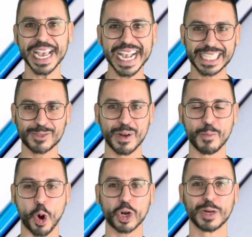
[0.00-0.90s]
its
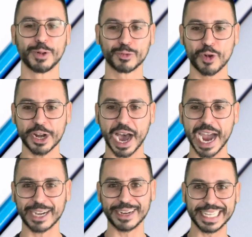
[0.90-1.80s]
remarkable run
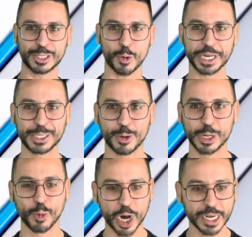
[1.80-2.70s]
higher in
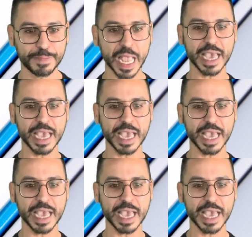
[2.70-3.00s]
2021,